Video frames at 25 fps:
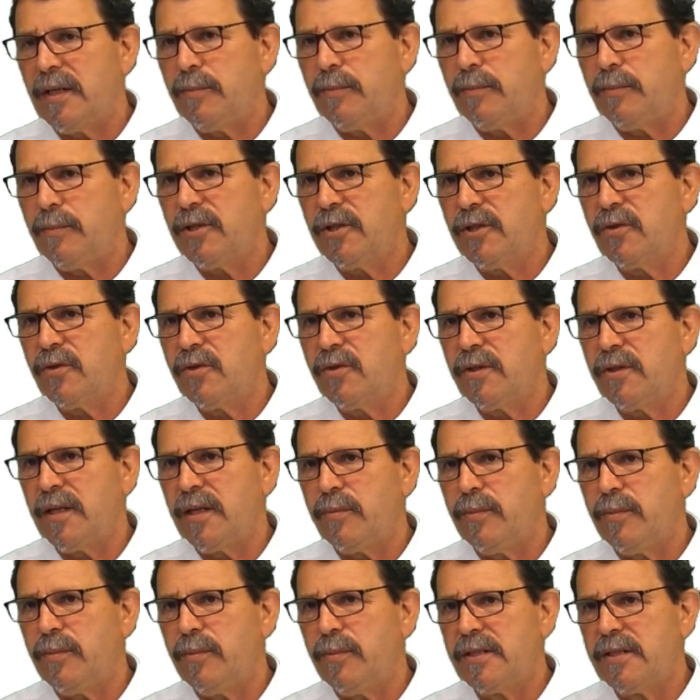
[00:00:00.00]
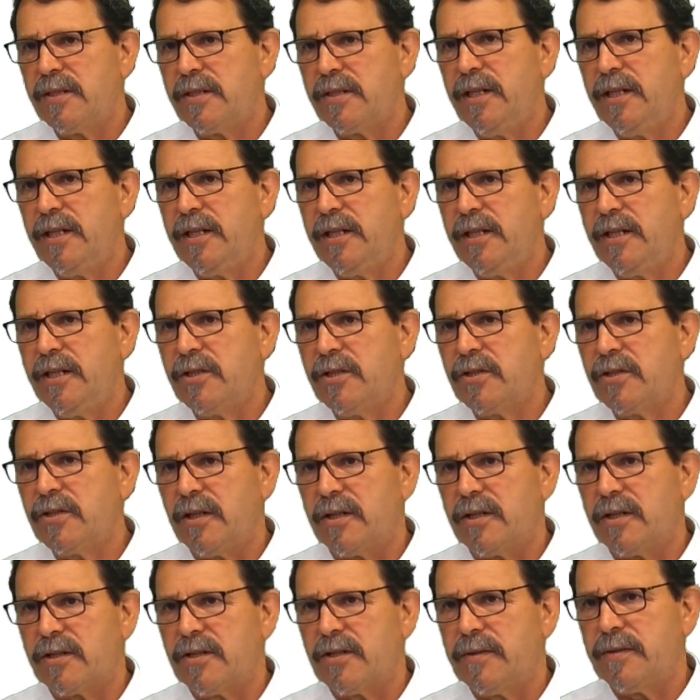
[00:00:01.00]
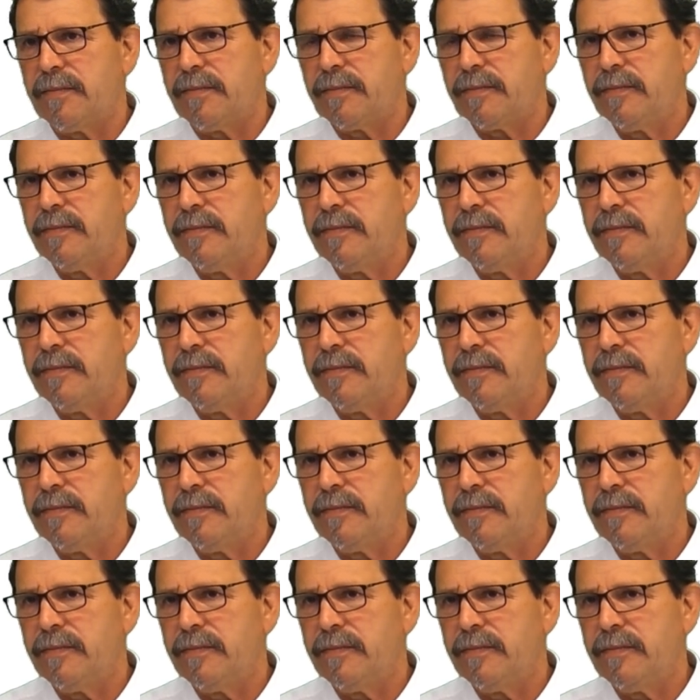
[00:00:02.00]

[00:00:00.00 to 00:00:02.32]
temperature. So that means the heating starts.